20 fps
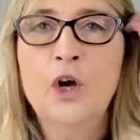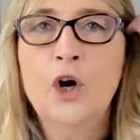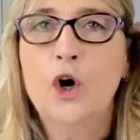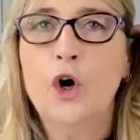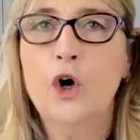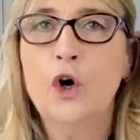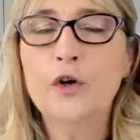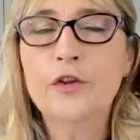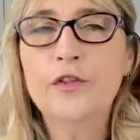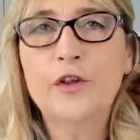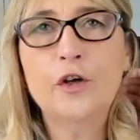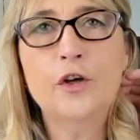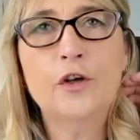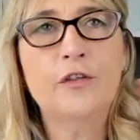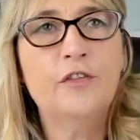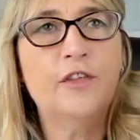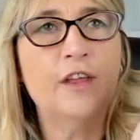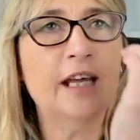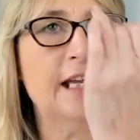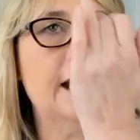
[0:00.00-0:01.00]
Or they're
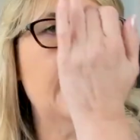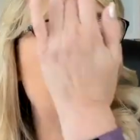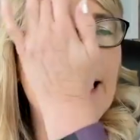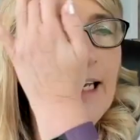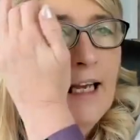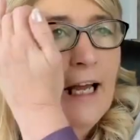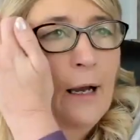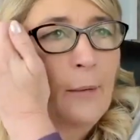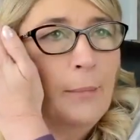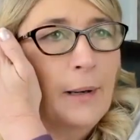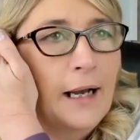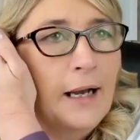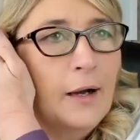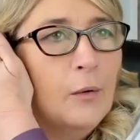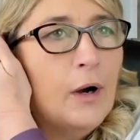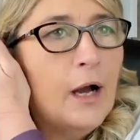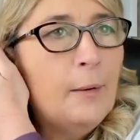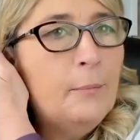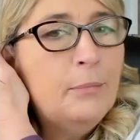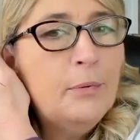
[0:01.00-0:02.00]
thinking
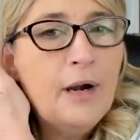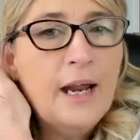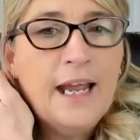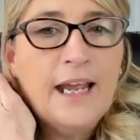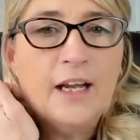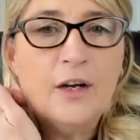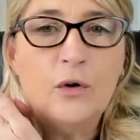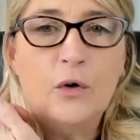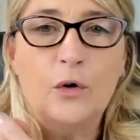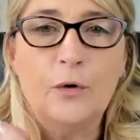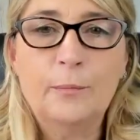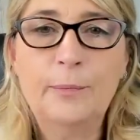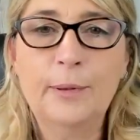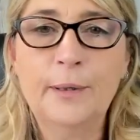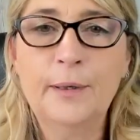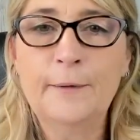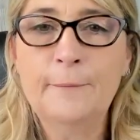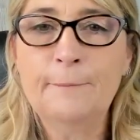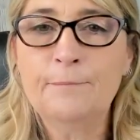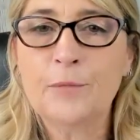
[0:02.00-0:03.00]
about a breakup
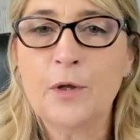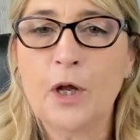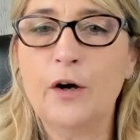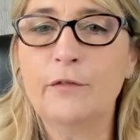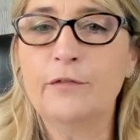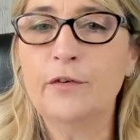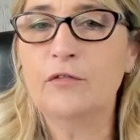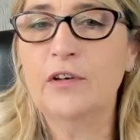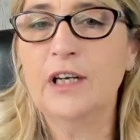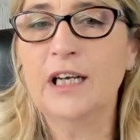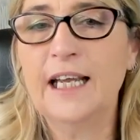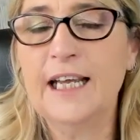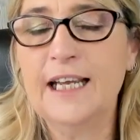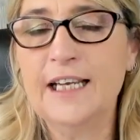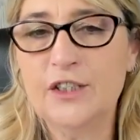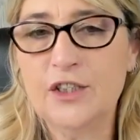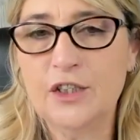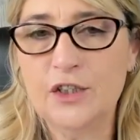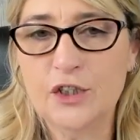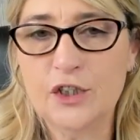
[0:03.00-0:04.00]
of a
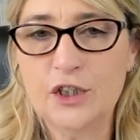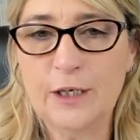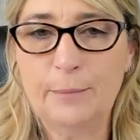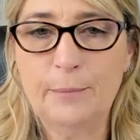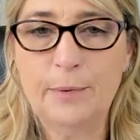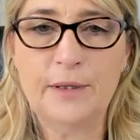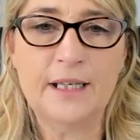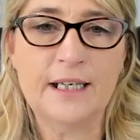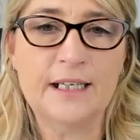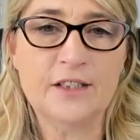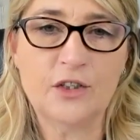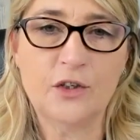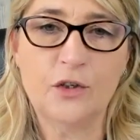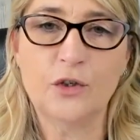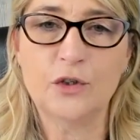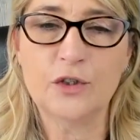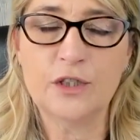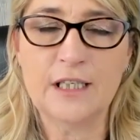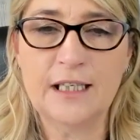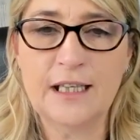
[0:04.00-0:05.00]
relationship and that's
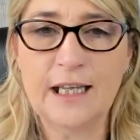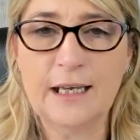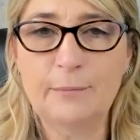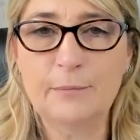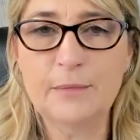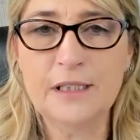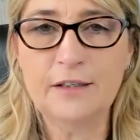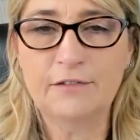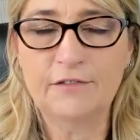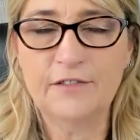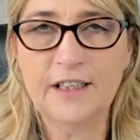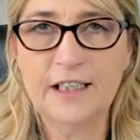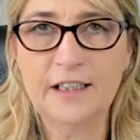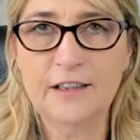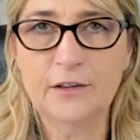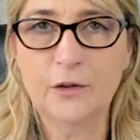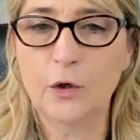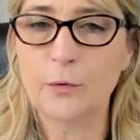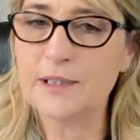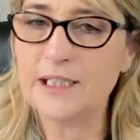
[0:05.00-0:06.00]
causing them to
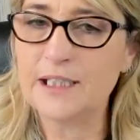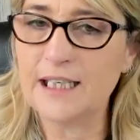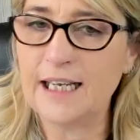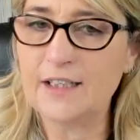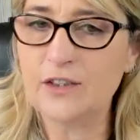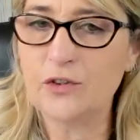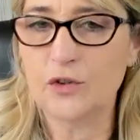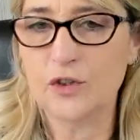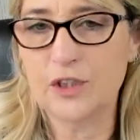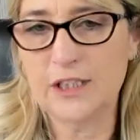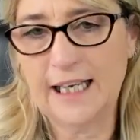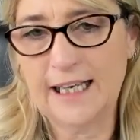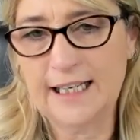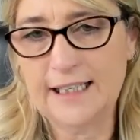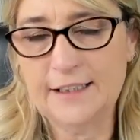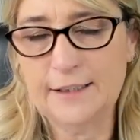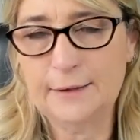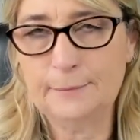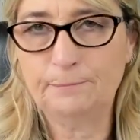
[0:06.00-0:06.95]
feel upset or sad,